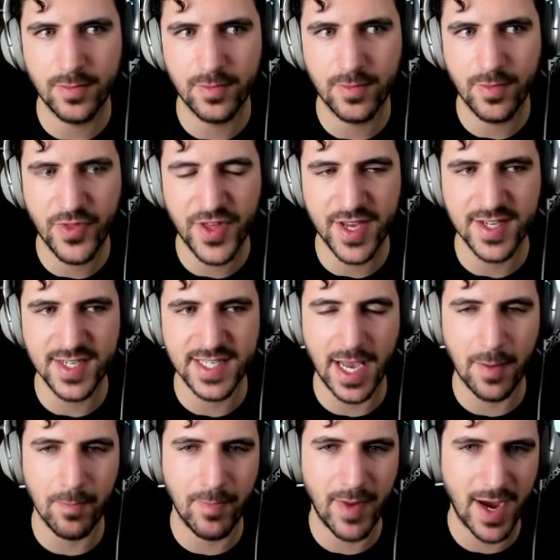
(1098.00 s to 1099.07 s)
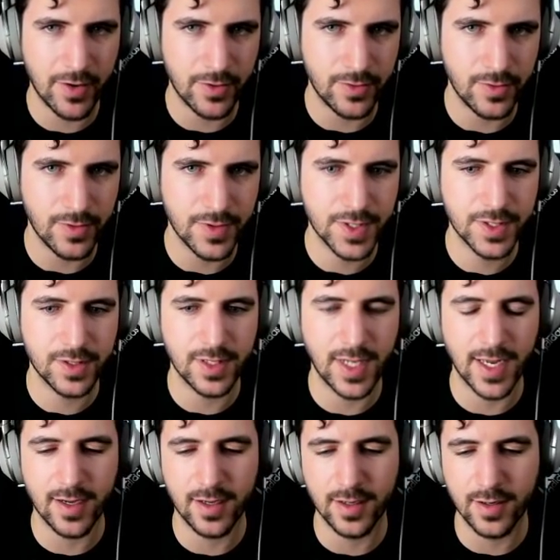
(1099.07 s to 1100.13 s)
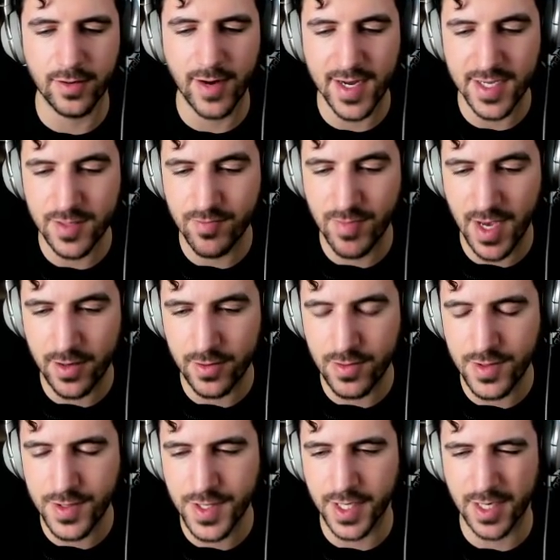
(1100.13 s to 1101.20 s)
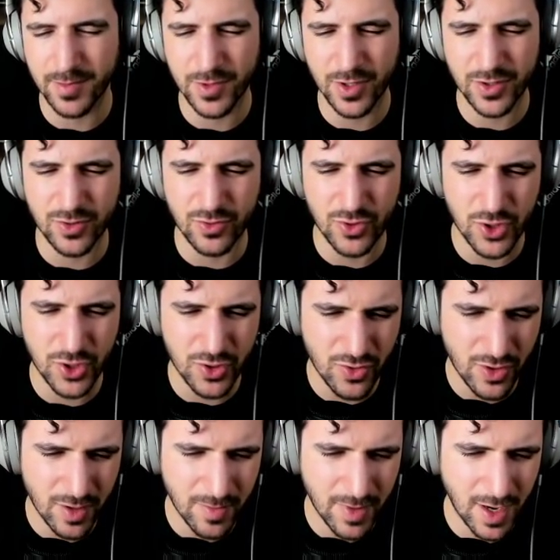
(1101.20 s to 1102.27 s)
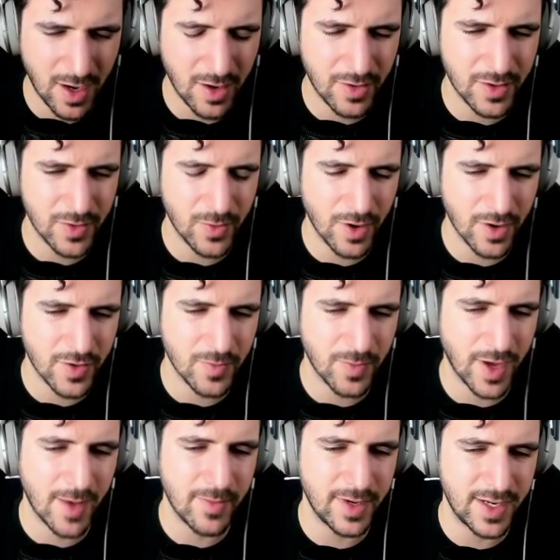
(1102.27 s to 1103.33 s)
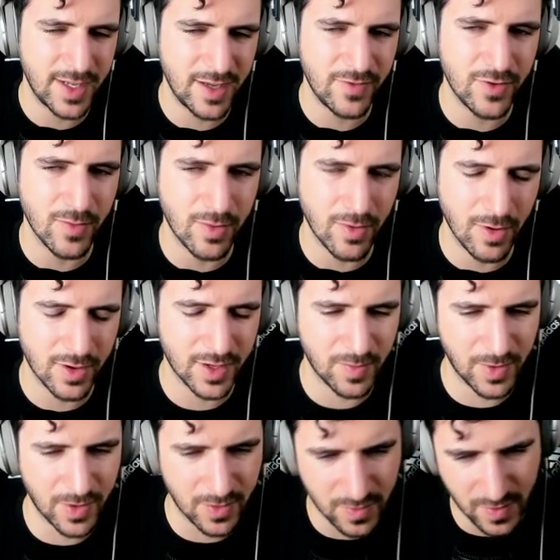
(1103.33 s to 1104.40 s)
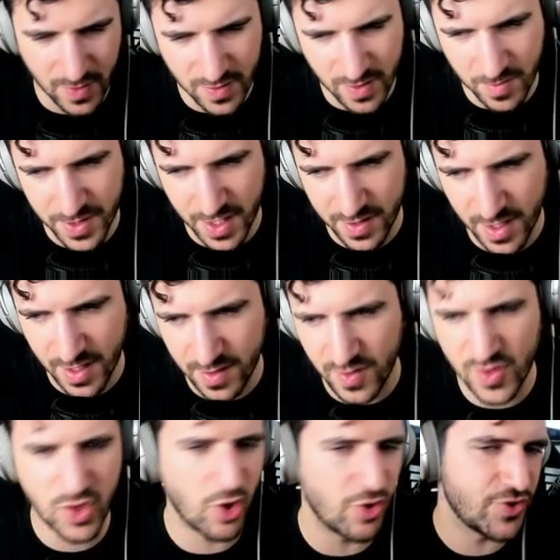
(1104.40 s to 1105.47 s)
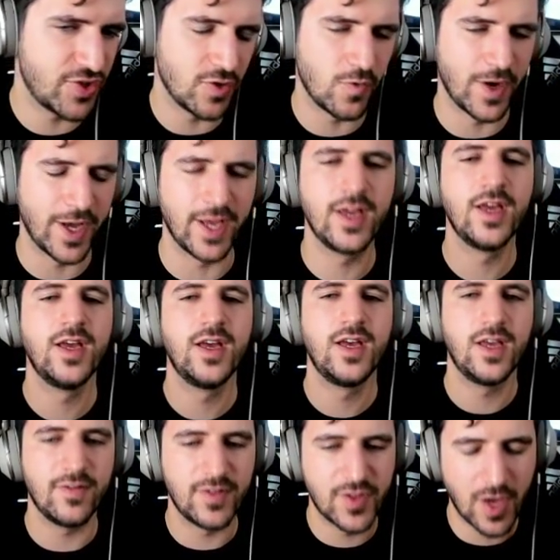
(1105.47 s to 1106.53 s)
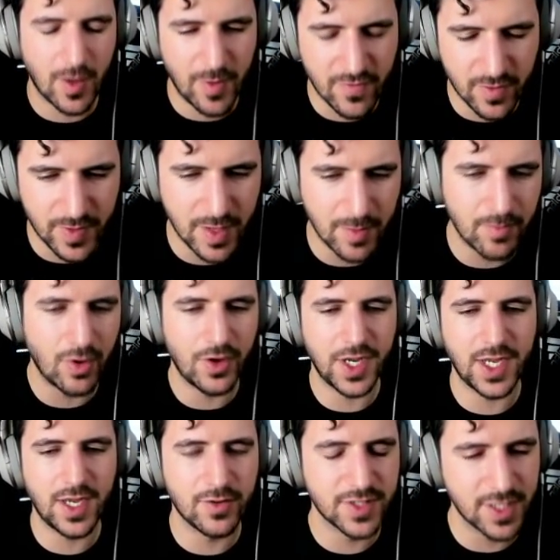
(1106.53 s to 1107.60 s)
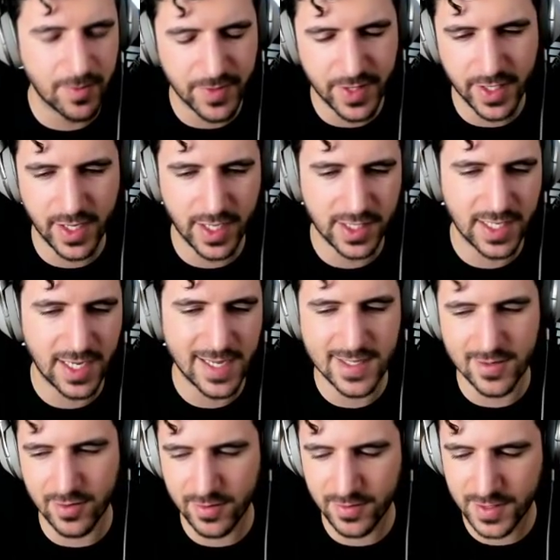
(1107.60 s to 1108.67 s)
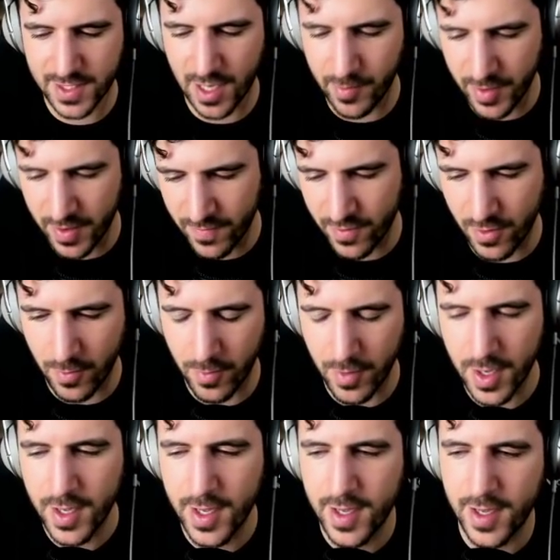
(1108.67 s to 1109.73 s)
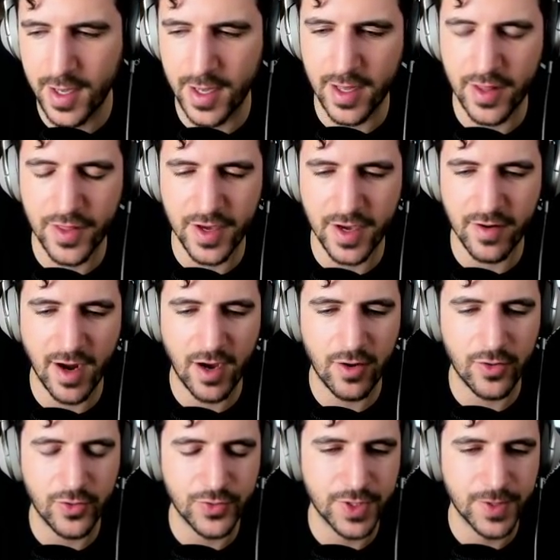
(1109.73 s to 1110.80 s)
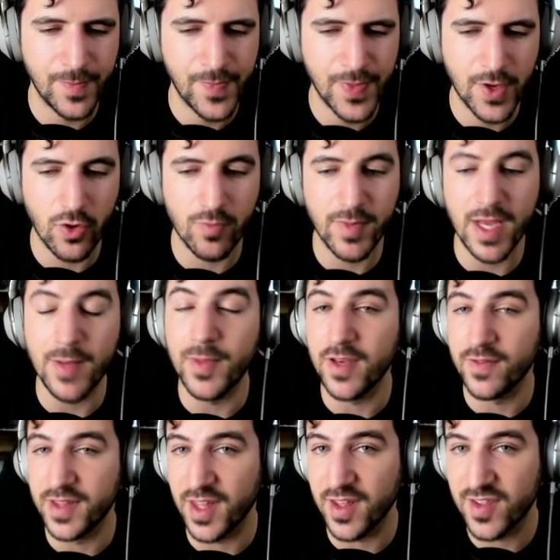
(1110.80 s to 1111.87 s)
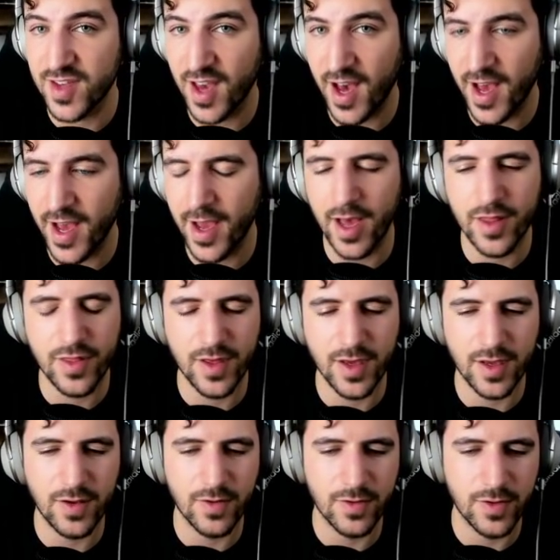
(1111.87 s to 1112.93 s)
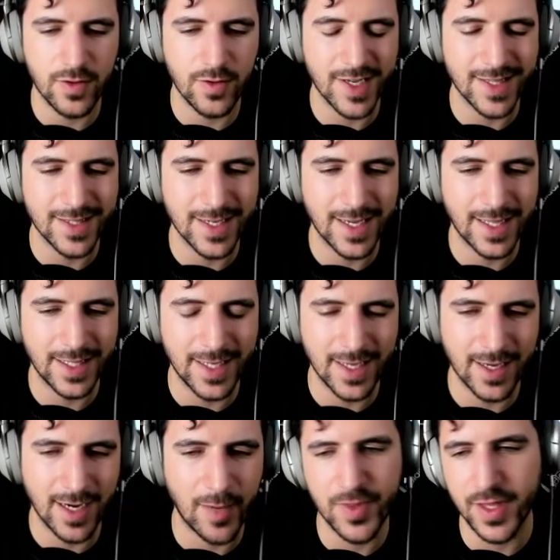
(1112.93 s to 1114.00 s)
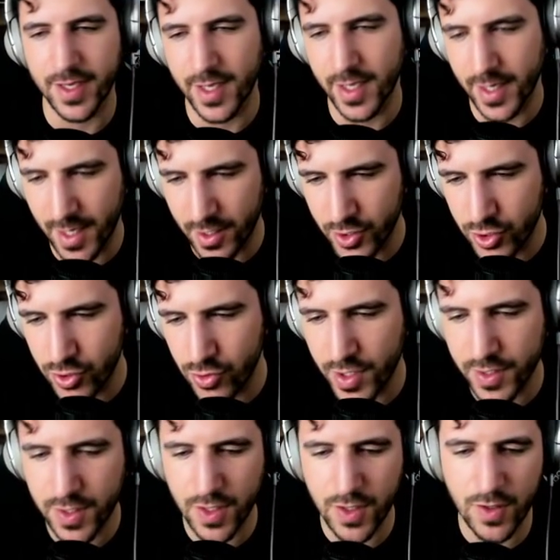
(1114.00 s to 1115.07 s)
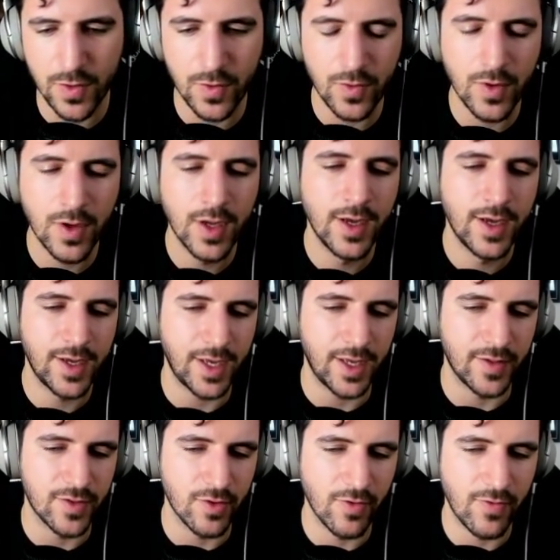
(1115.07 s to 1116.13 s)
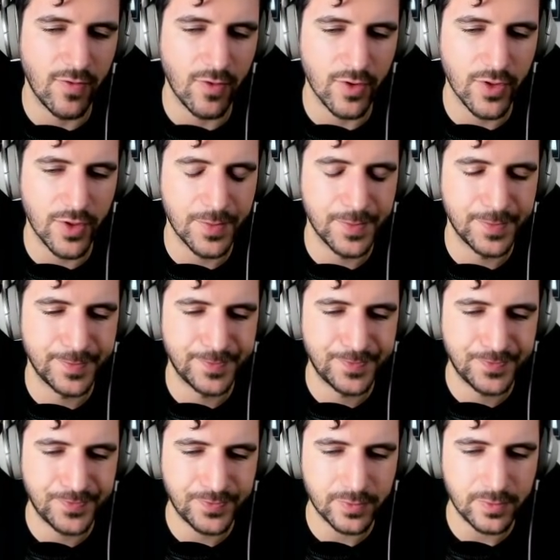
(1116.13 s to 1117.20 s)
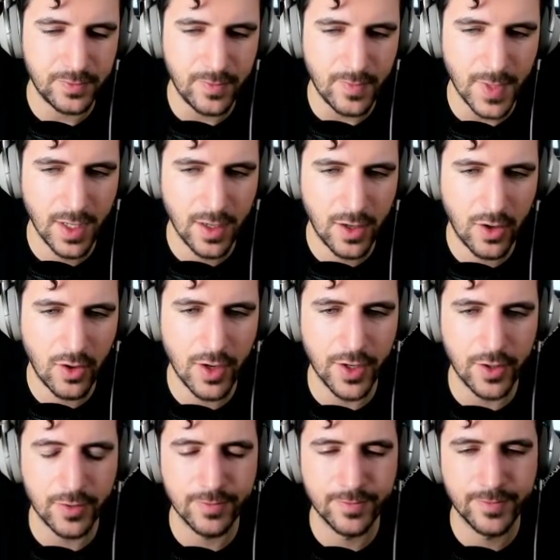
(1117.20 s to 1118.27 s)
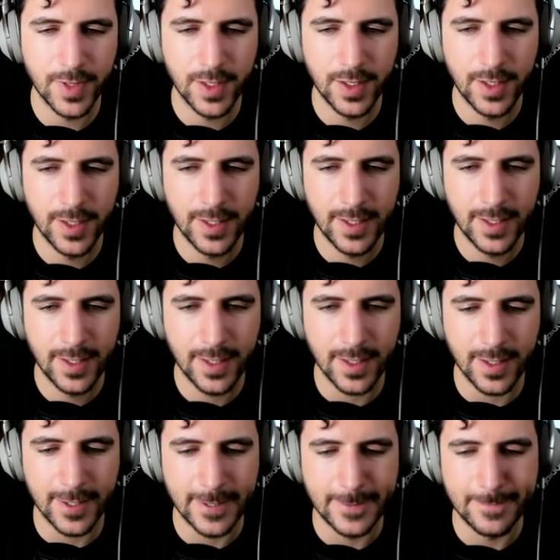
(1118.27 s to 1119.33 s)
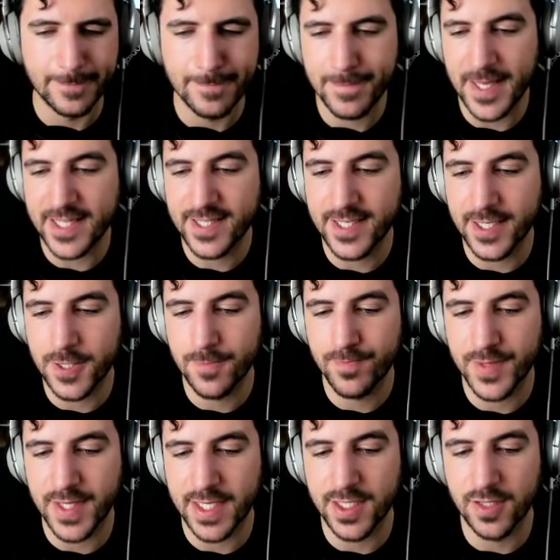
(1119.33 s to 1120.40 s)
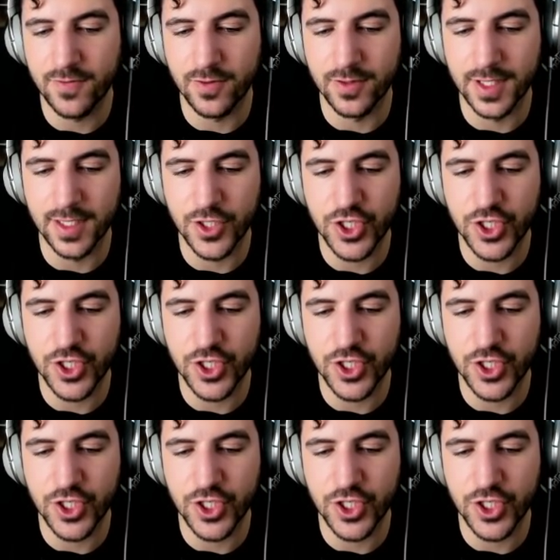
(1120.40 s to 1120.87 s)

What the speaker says: things like barrels, like Gragas barrels, that I'm not too sure about how it works, but I believe you broke it because it's something that is tossed away. If it's coming from the body or something like that, or it's coming from the ground, or maybe even the sky, I think you're in the clear. I'm thinking like a Cho'Gath Q and so forth. All in all, that's it. That's it for the